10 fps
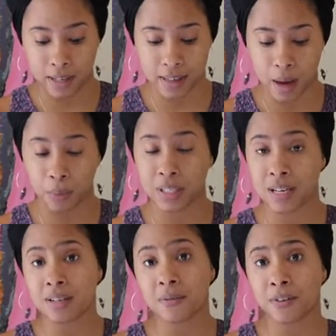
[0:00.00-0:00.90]
is that we
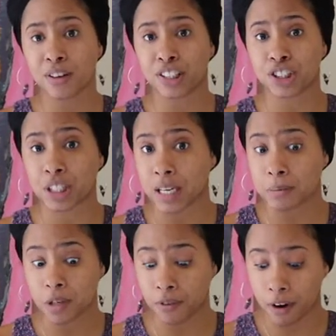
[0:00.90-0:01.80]
tend to feel
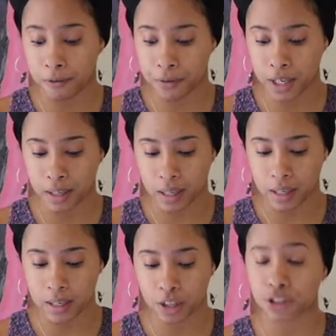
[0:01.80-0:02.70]
ashamed of our
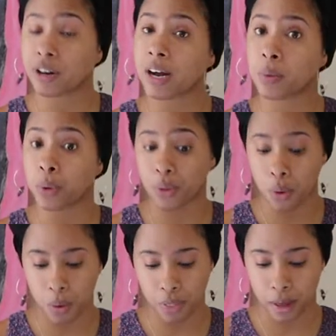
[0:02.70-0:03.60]
feelings and try to
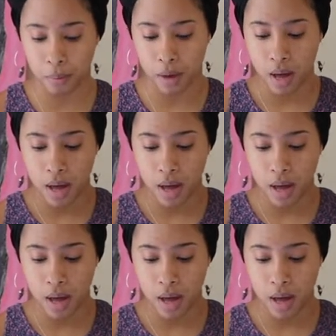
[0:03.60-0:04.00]
withhold them.